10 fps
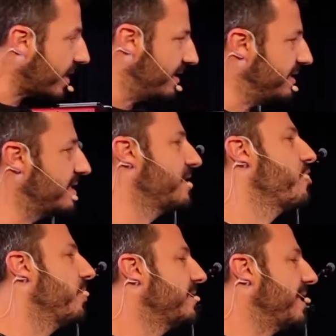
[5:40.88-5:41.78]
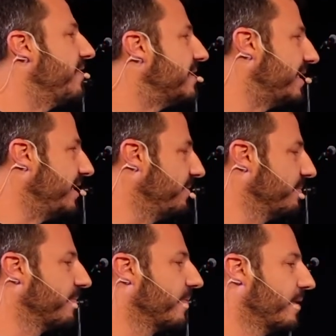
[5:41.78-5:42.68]
this is John 17.
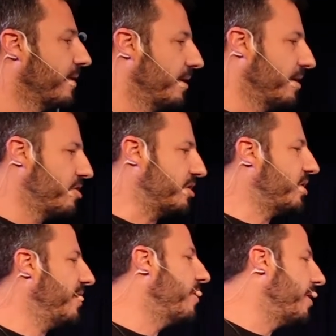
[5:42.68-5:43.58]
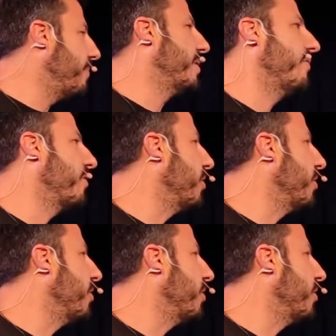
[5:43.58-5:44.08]
Just to give you a little bit of